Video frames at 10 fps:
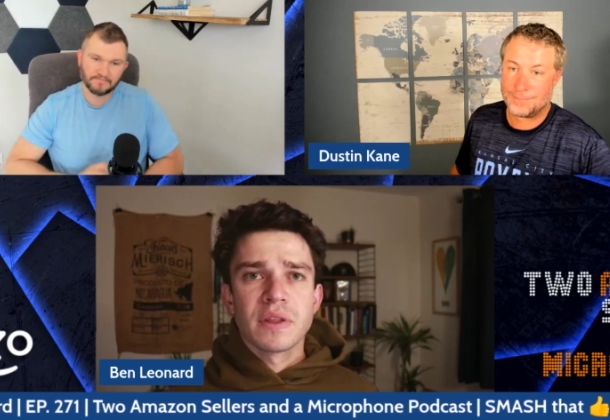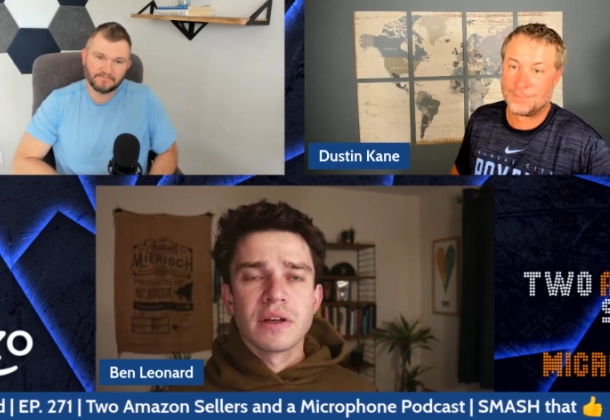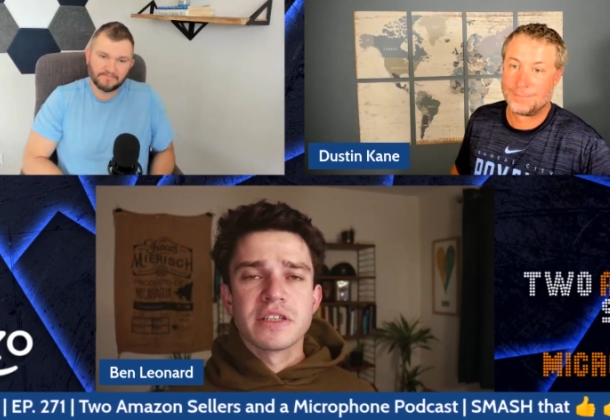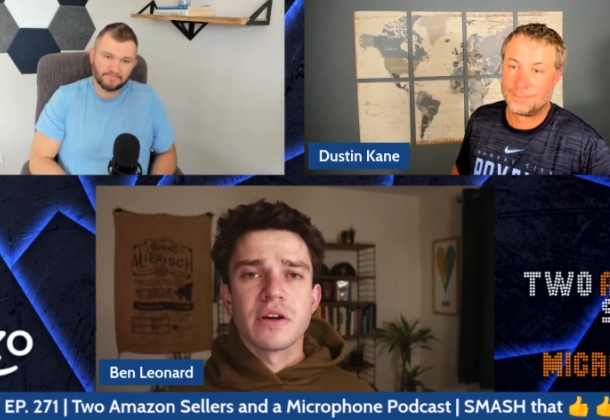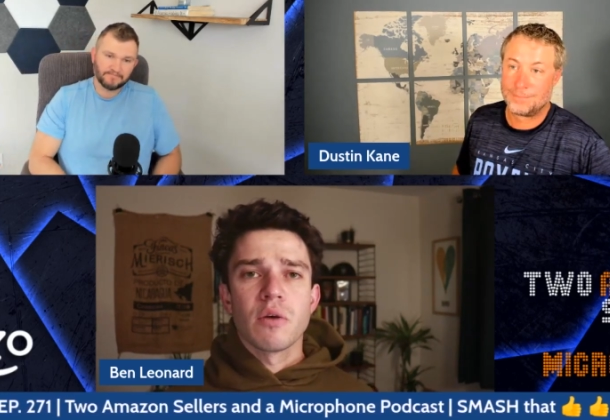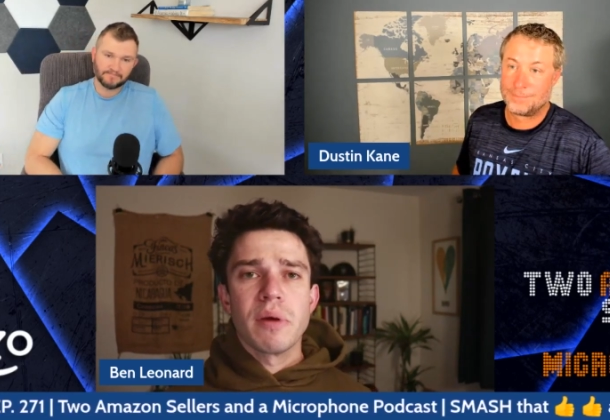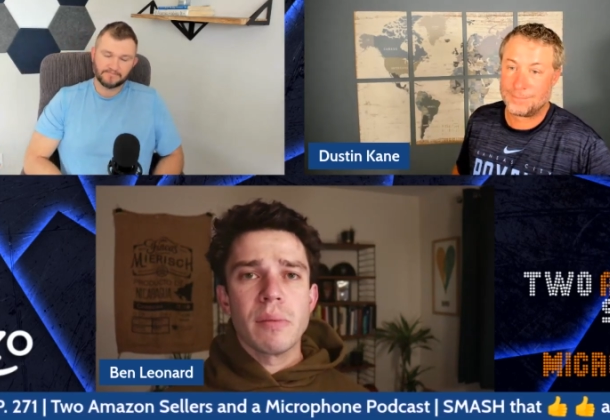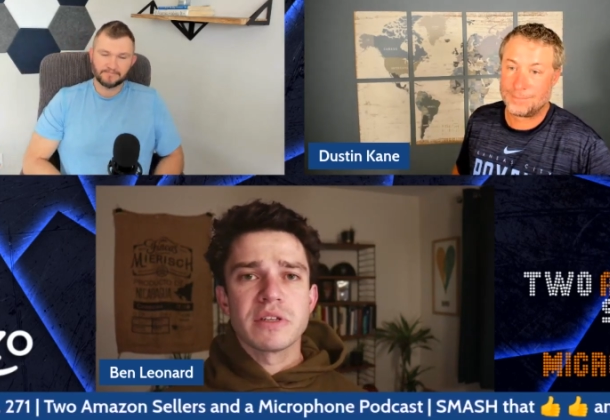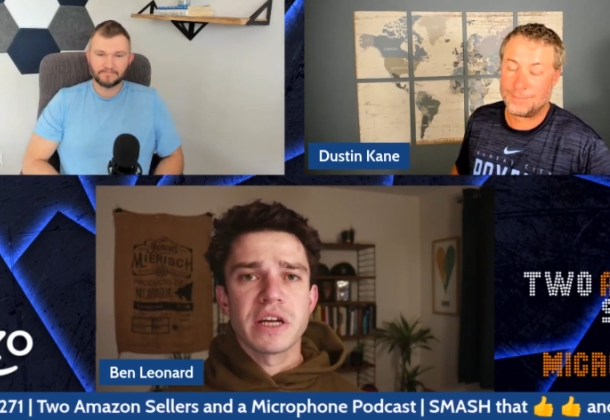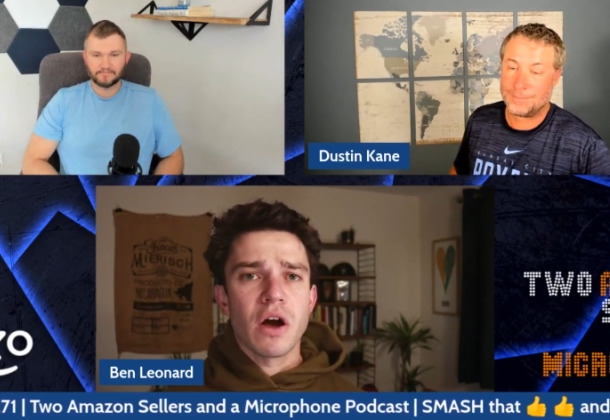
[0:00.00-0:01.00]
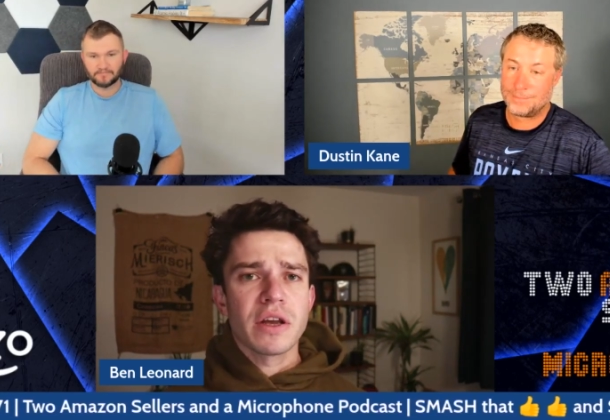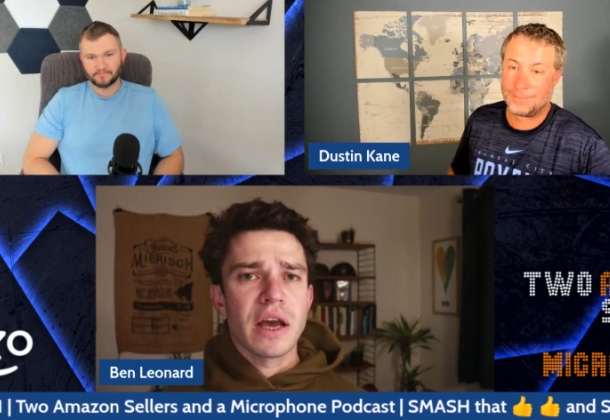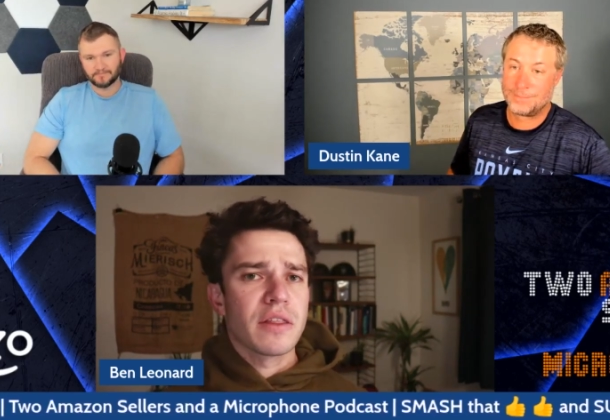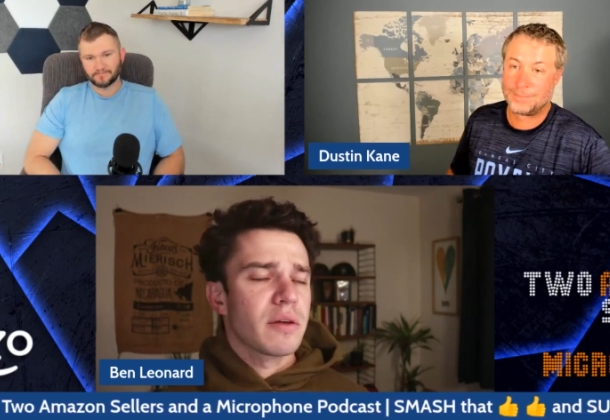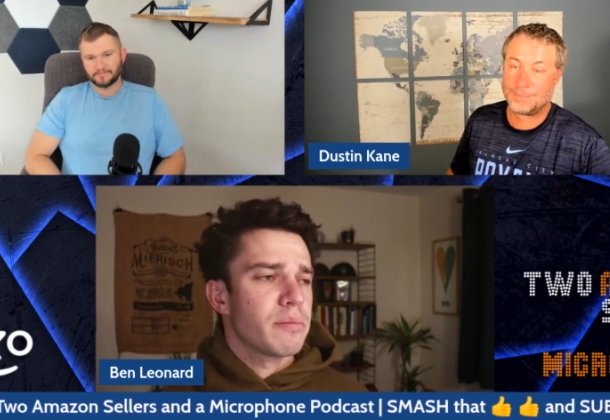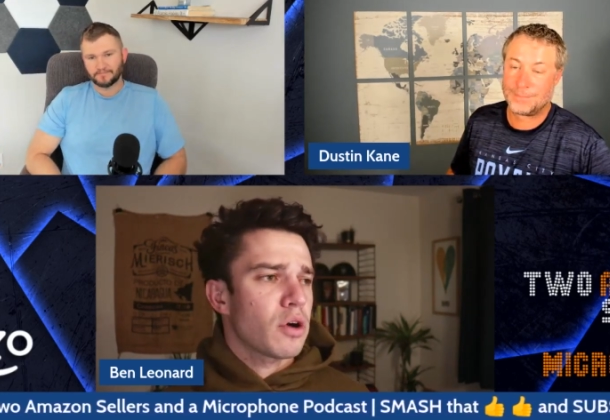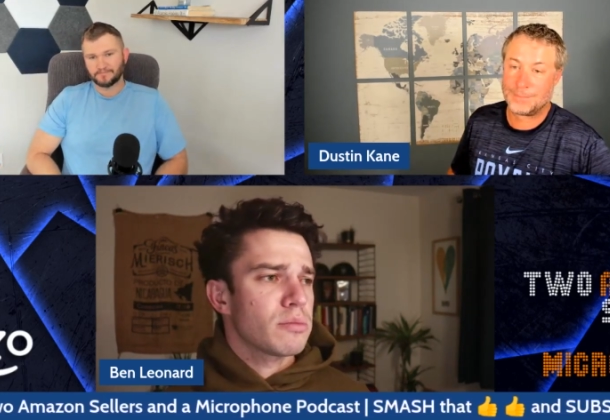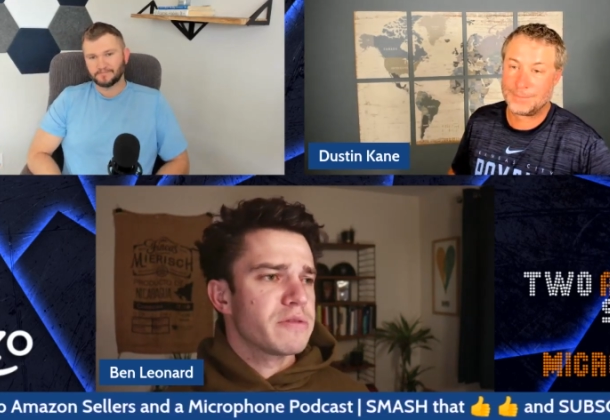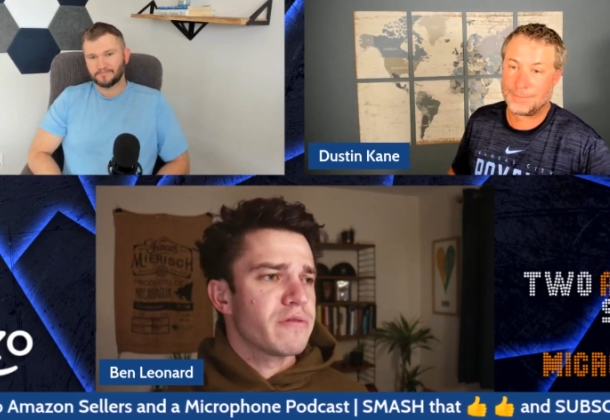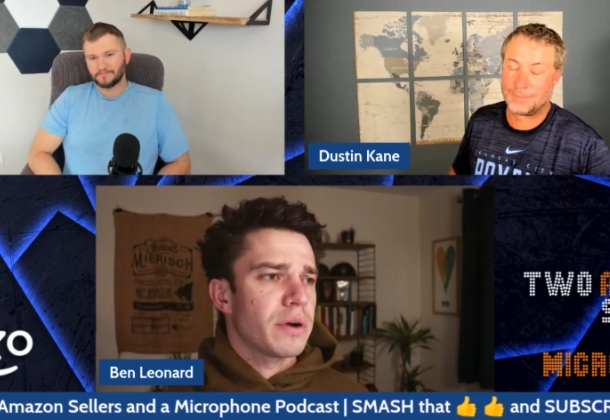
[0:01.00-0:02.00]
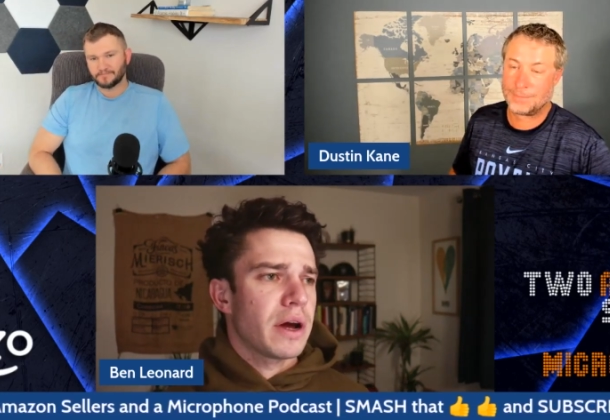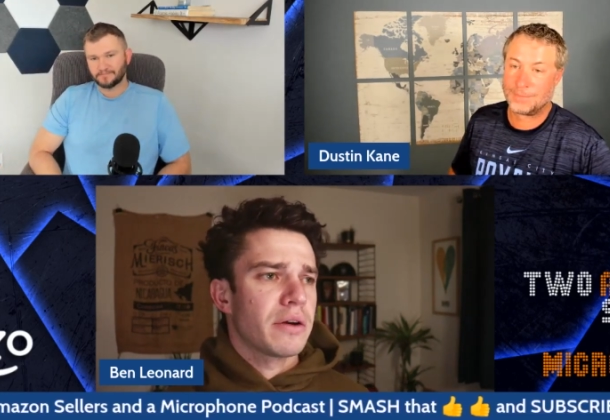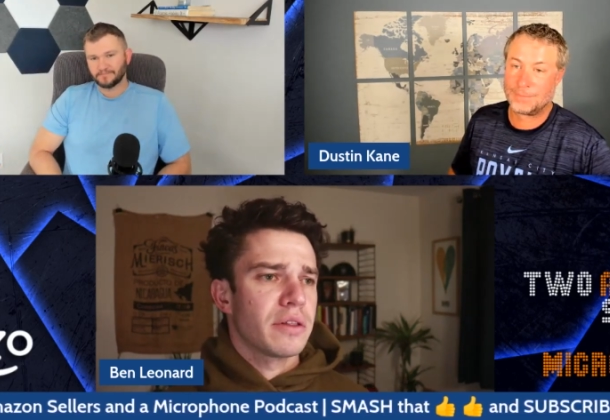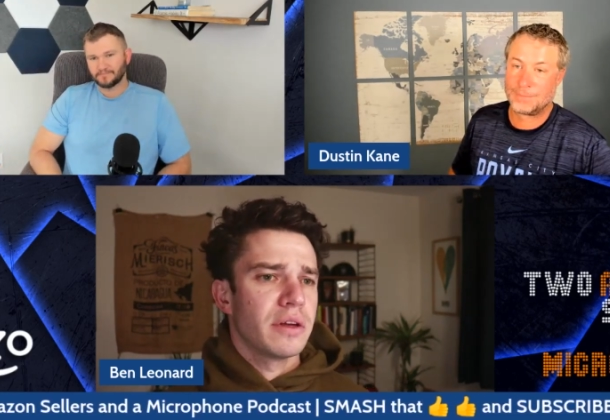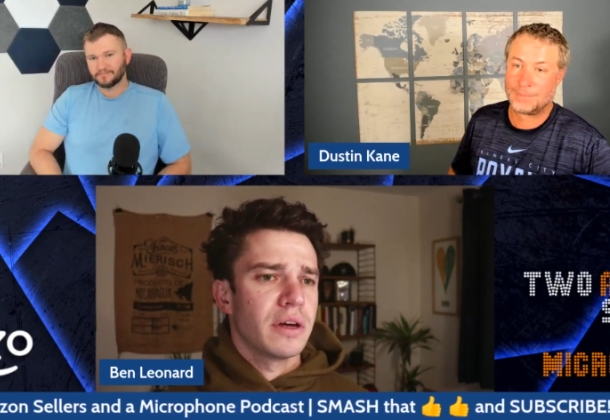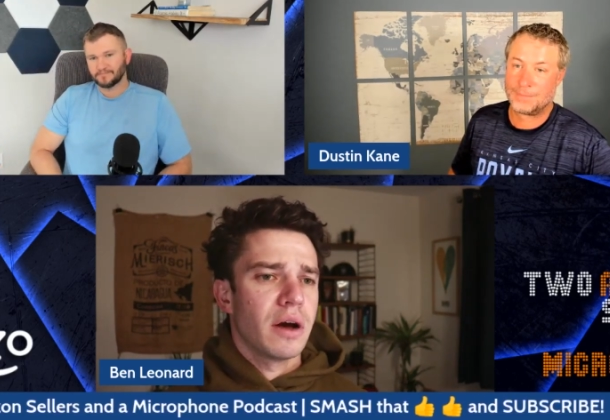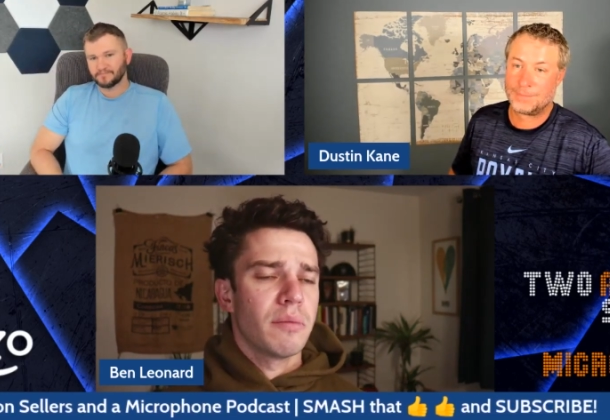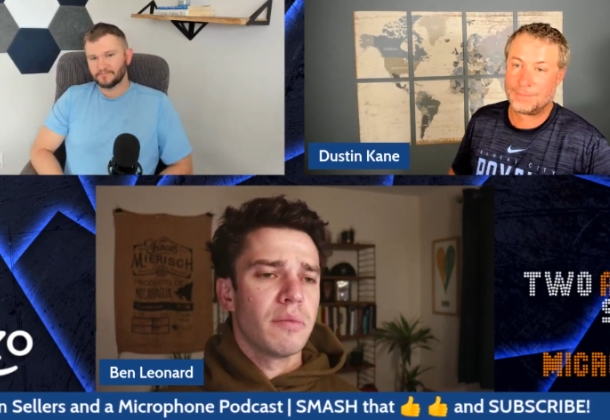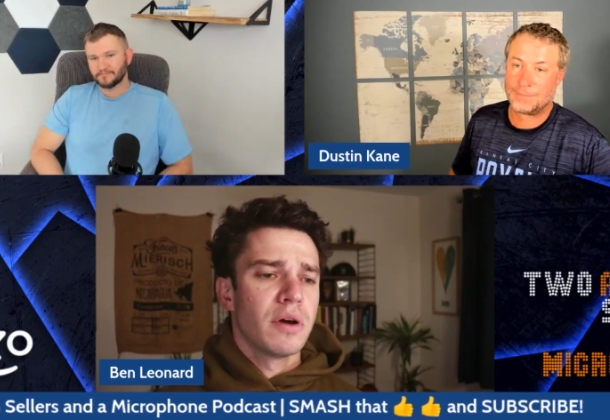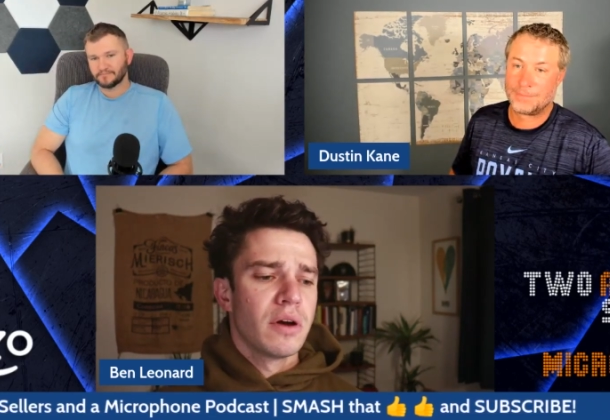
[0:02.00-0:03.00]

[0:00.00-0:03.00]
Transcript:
Speaker 1: So people say, oh, yeah, the bottom's fallen out of the, um,